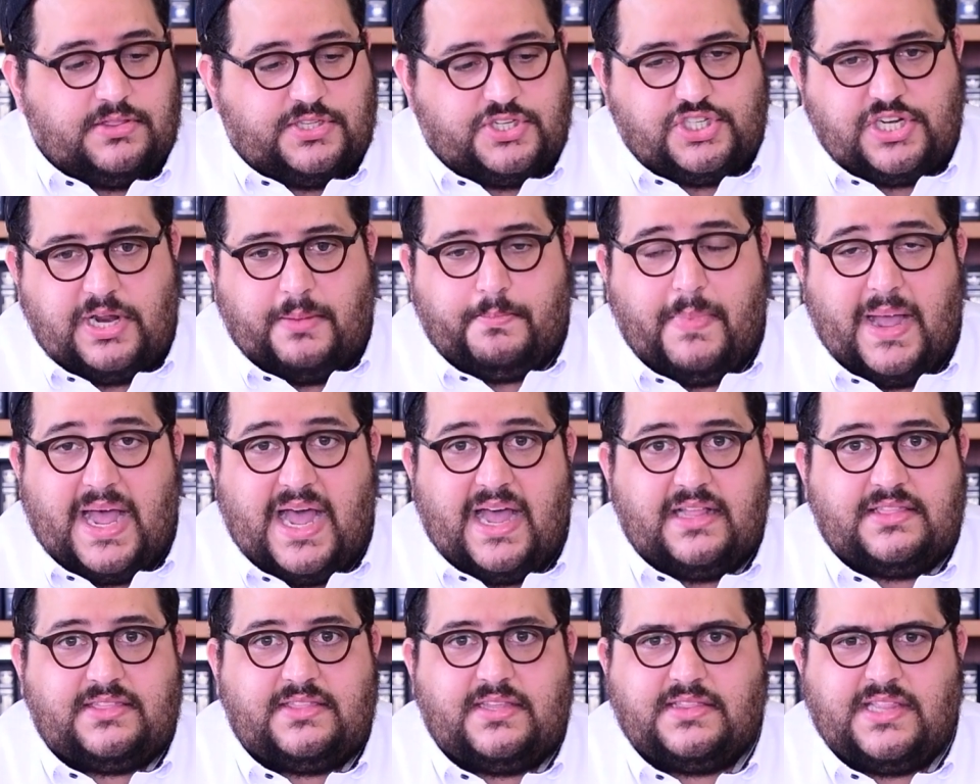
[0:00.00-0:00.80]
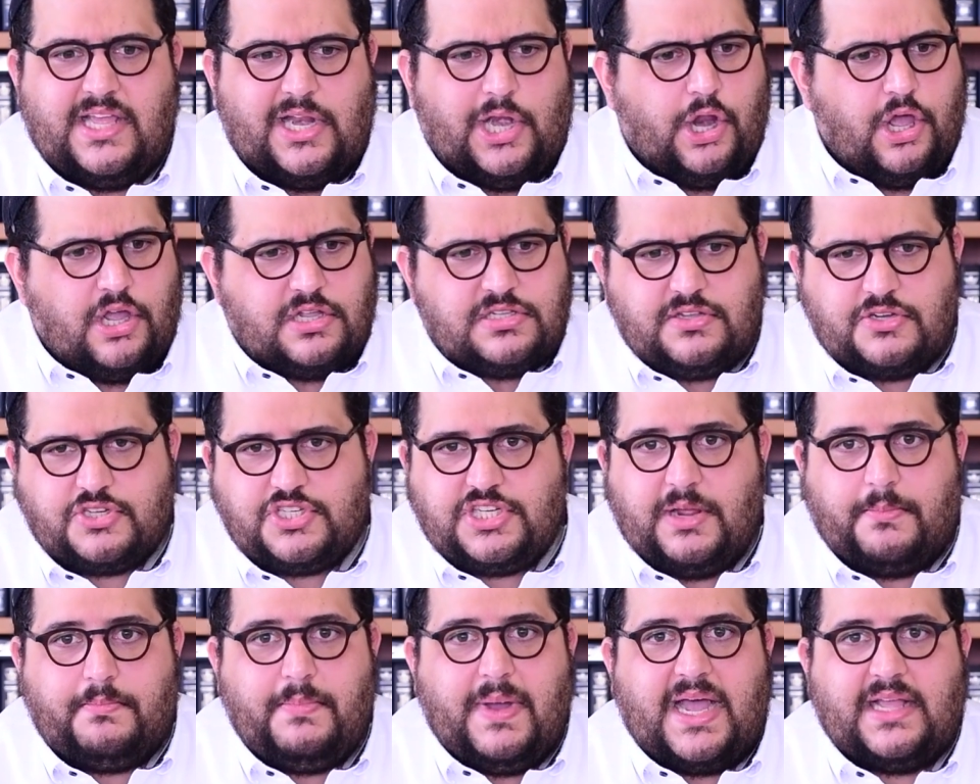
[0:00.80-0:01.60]
Shabbat, the laws of
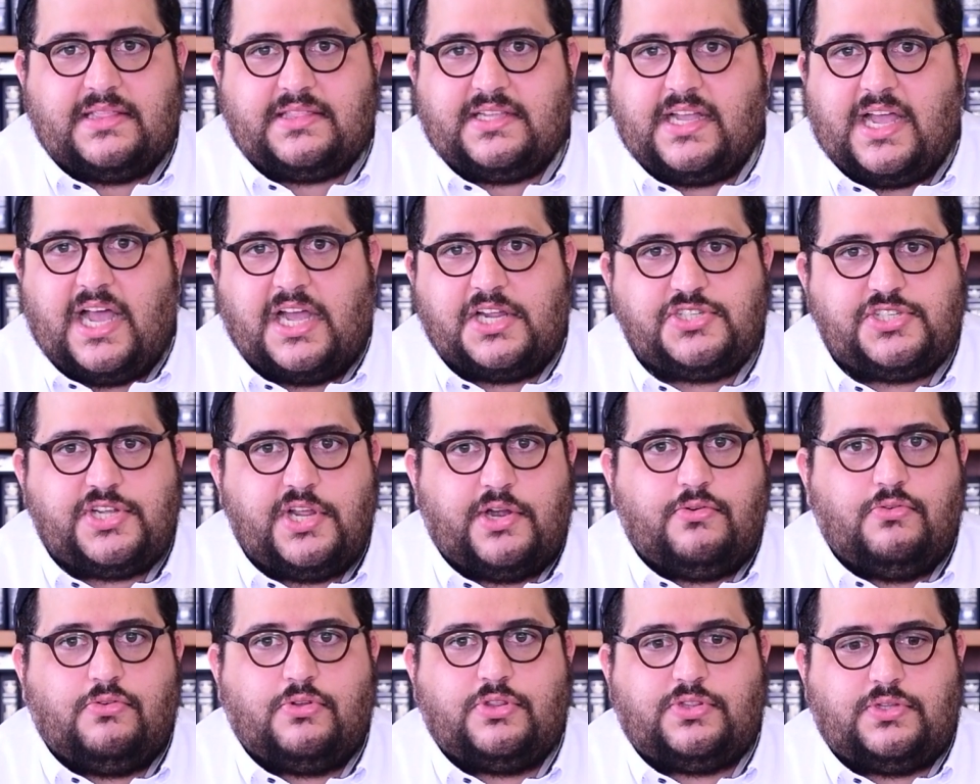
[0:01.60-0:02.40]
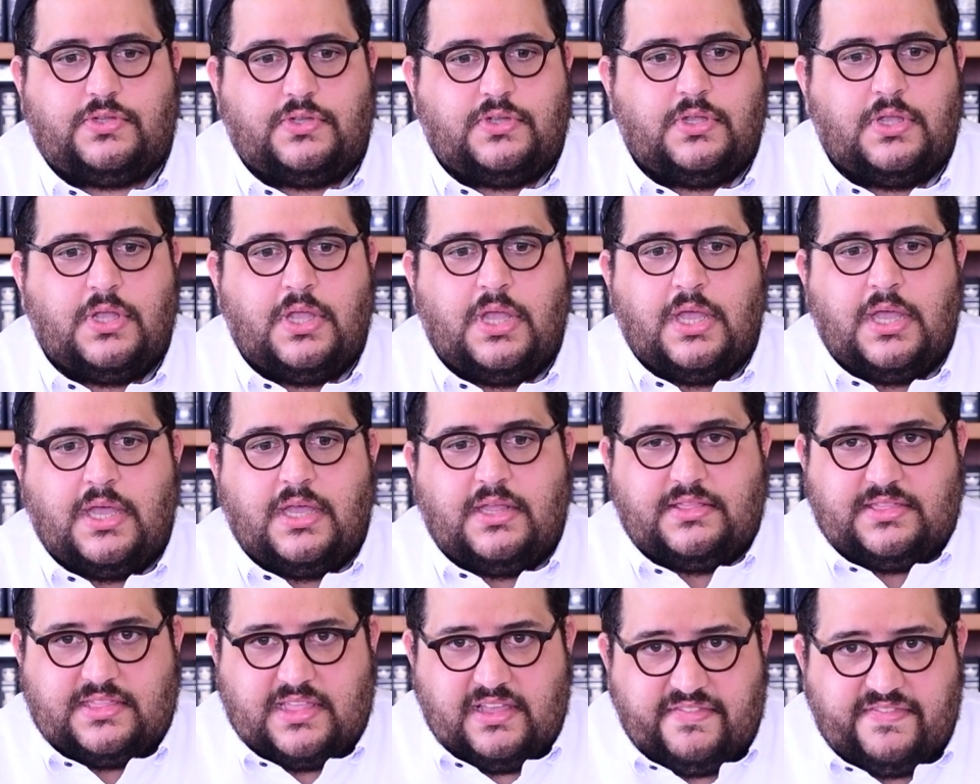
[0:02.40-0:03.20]
Shabbat, Kasherut,
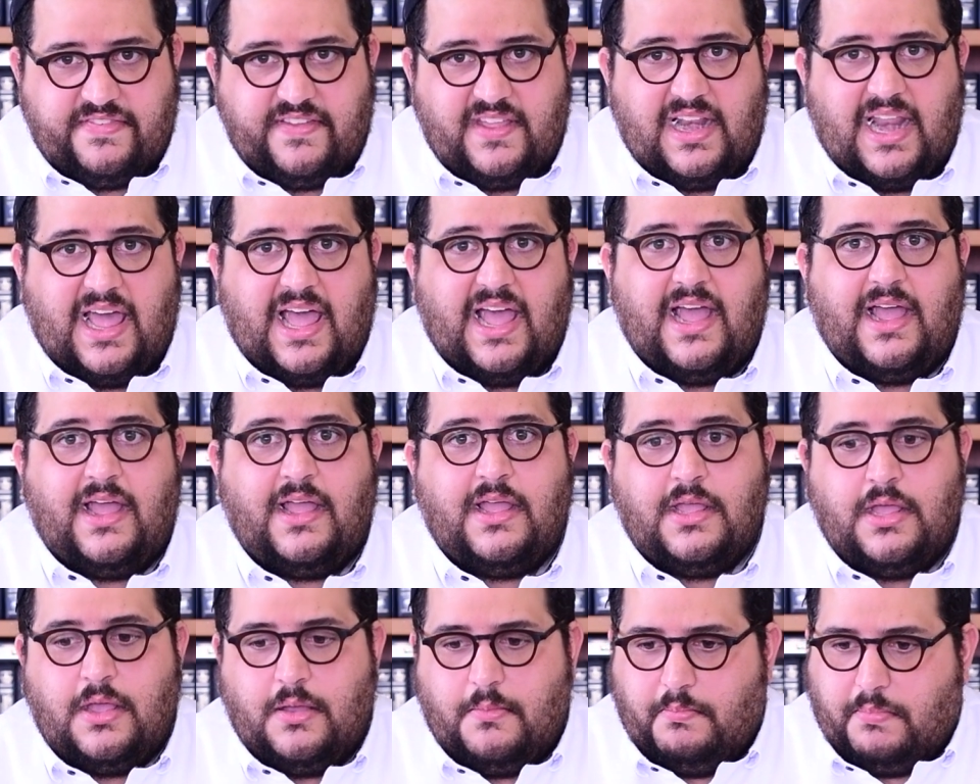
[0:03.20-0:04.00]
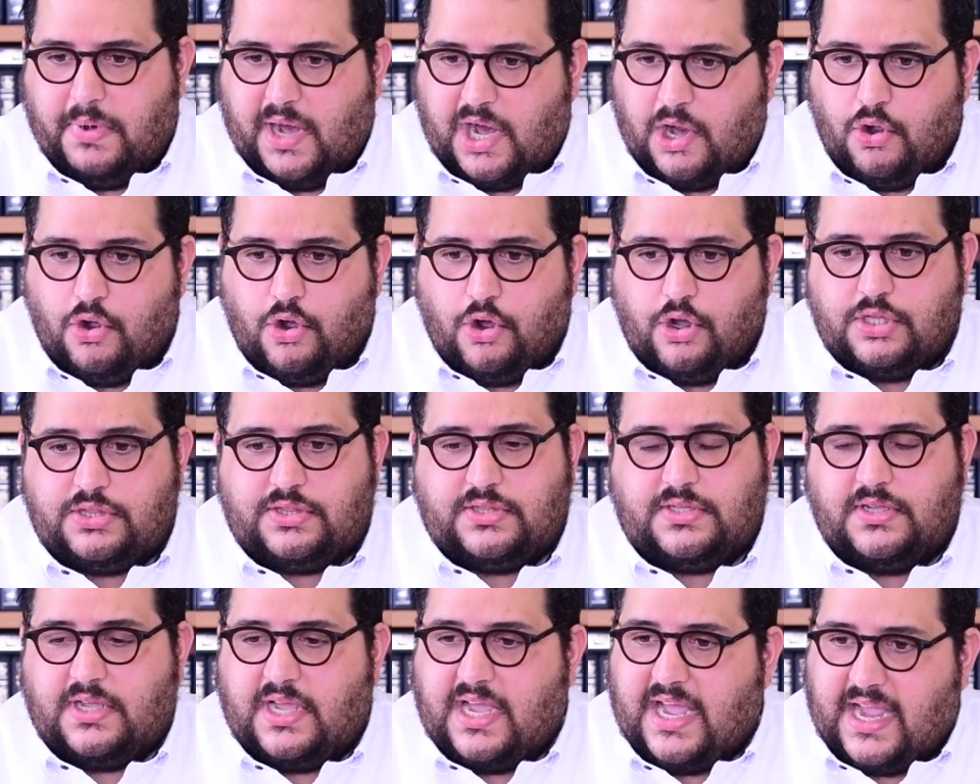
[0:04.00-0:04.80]
Tefillah, Brachot,
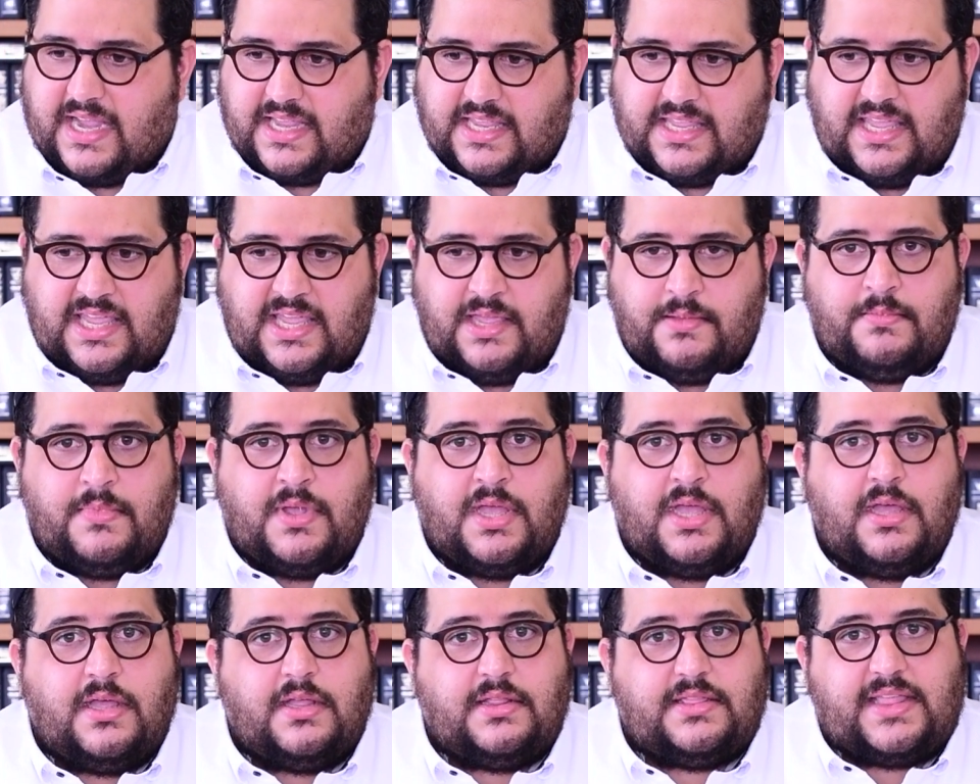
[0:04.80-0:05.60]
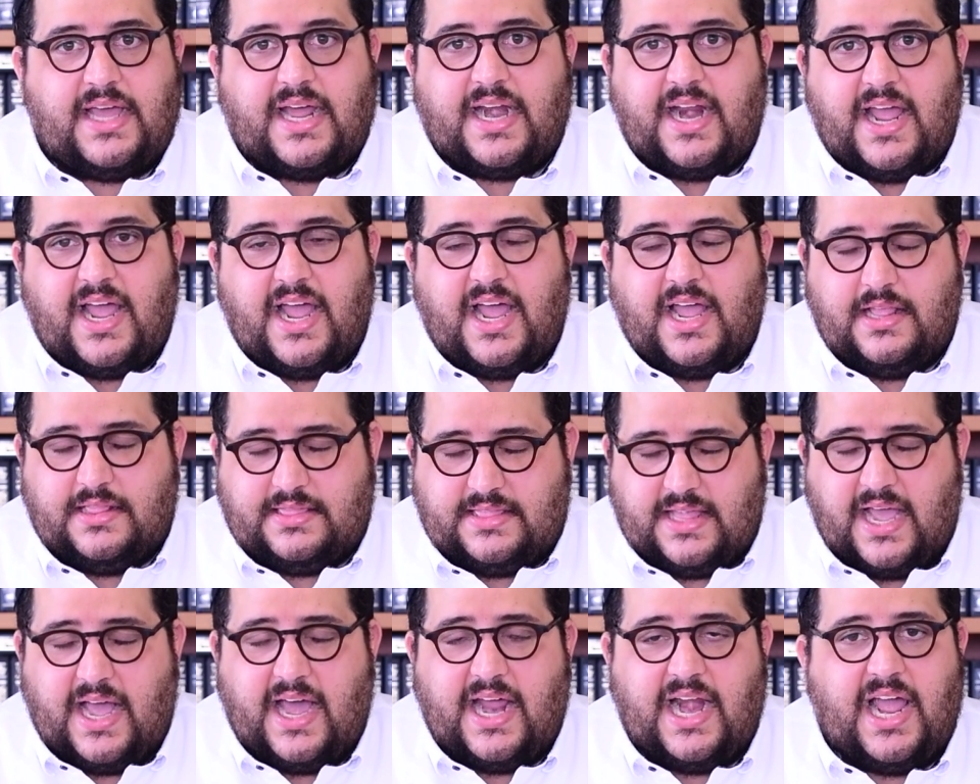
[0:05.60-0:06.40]
Hagim,
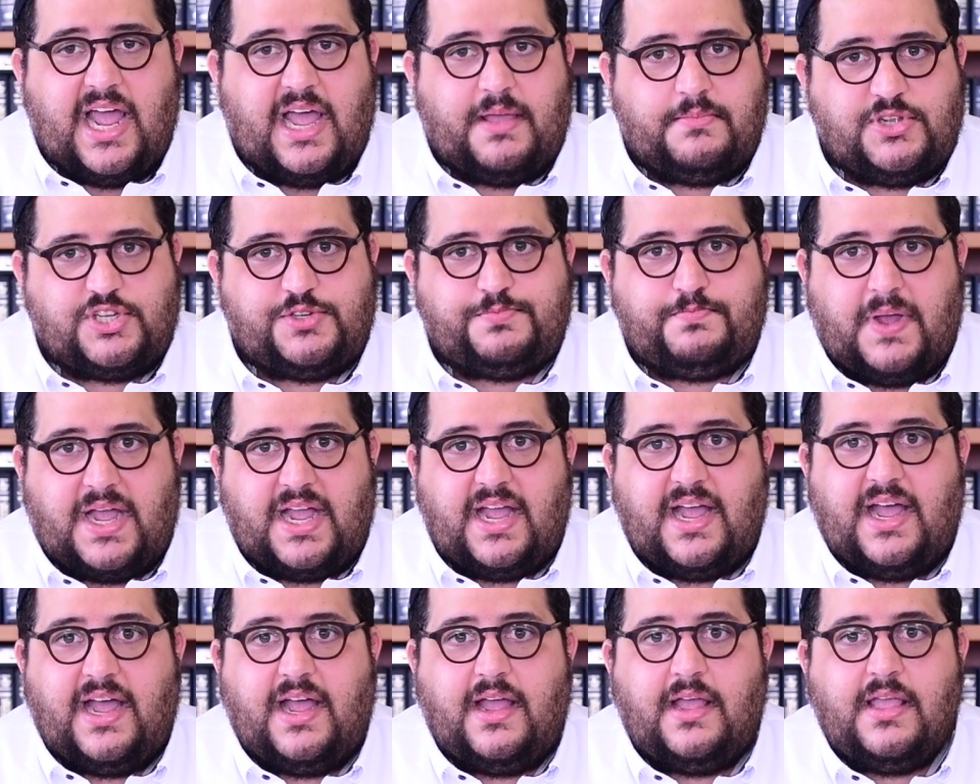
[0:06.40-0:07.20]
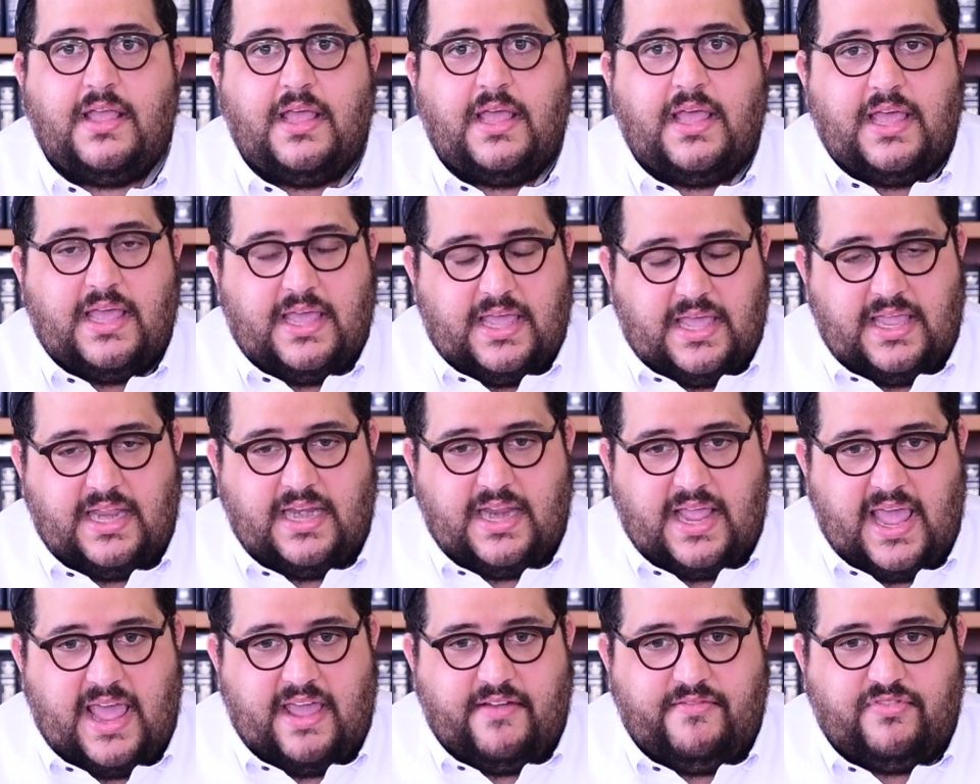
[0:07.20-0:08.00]
Tahara HaMishpacha,
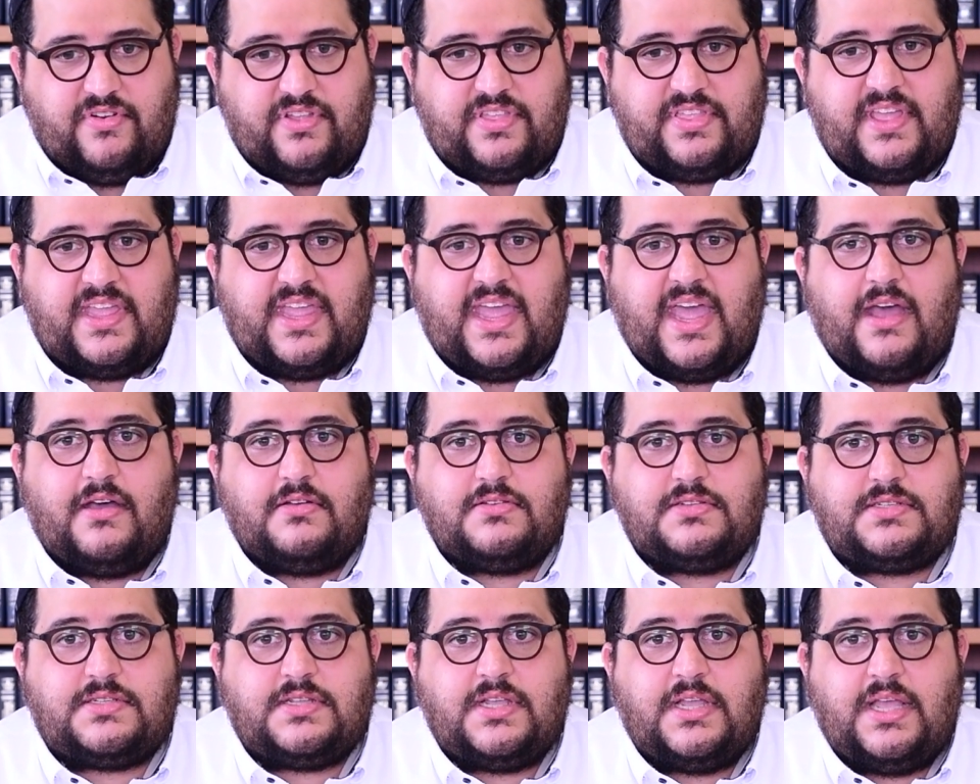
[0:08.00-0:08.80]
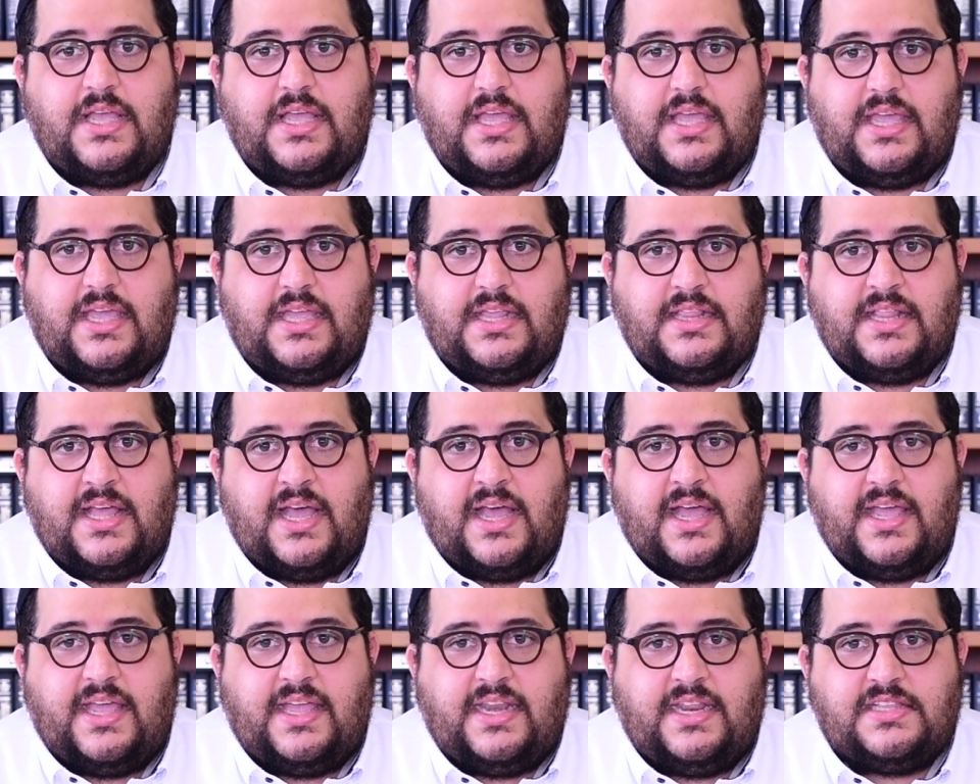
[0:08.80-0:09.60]
and everything else in
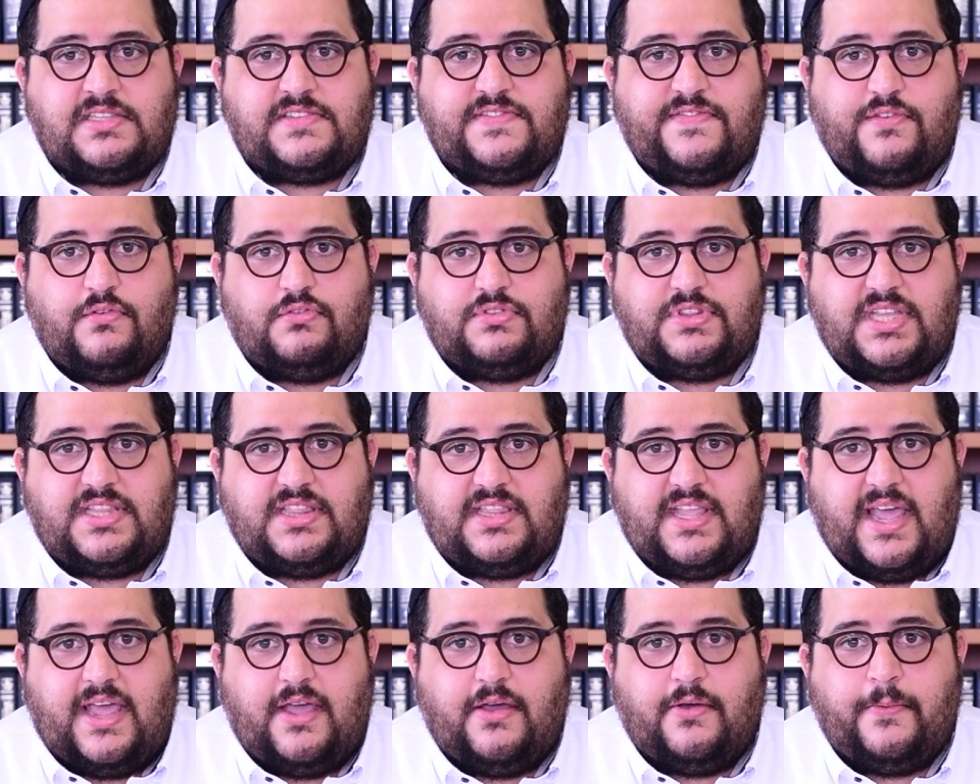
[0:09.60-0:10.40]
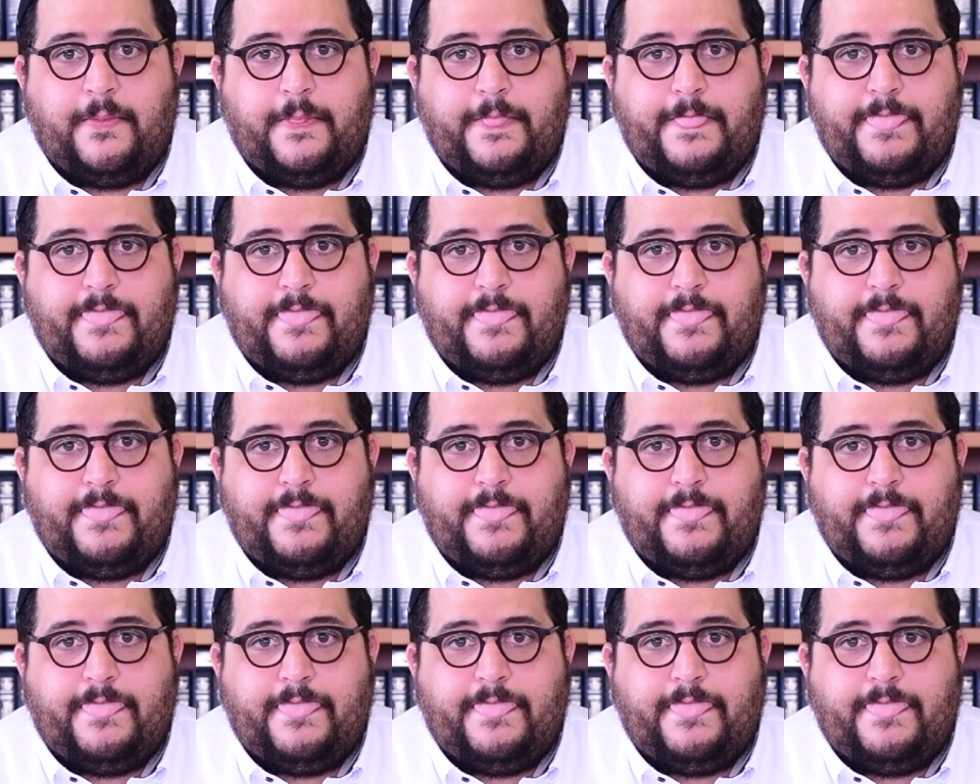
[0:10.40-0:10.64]
its full detail.